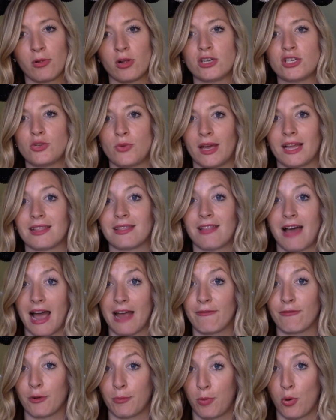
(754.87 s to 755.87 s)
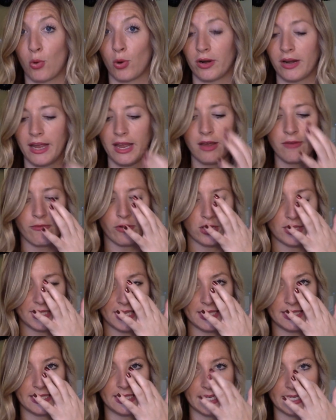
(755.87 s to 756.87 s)
are doing live reporting
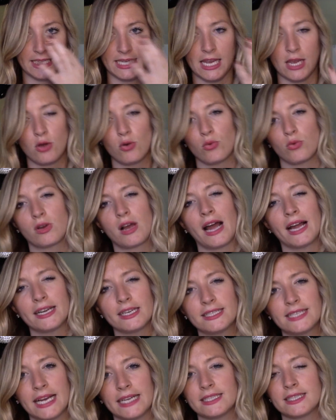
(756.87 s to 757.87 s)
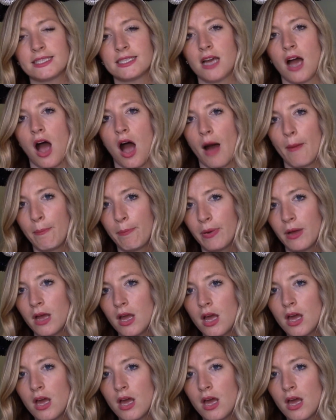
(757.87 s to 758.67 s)
versus Disney, who kind of tends to up